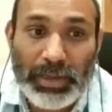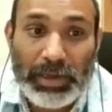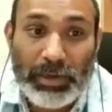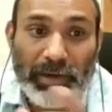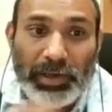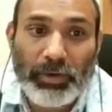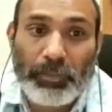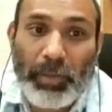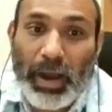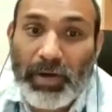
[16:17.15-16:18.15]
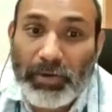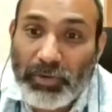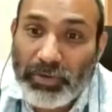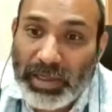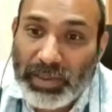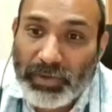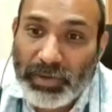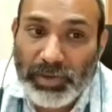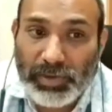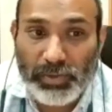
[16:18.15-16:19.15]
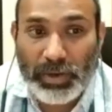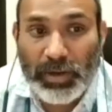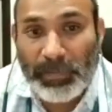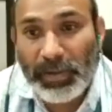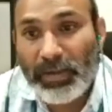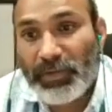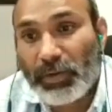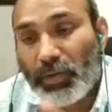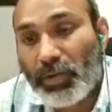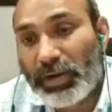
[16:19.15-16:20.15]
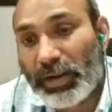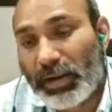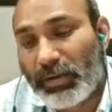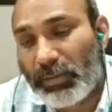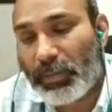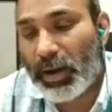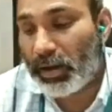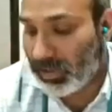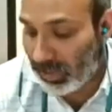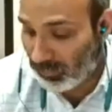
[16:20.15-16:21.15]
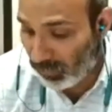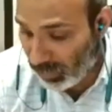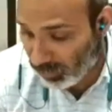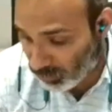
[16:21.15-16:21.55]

22, power to transfer the suit. If the party has filed the